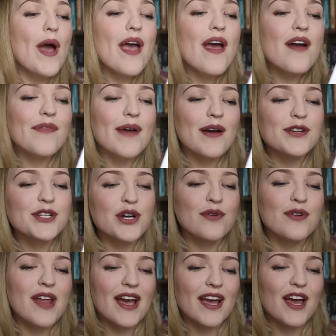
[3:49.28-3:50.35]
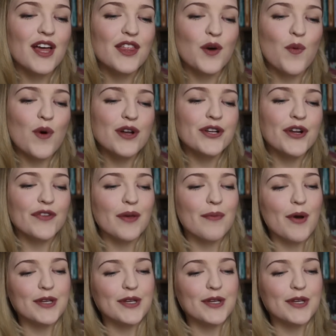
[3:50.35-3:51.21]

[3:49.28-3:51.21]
Wear around your neck the one of the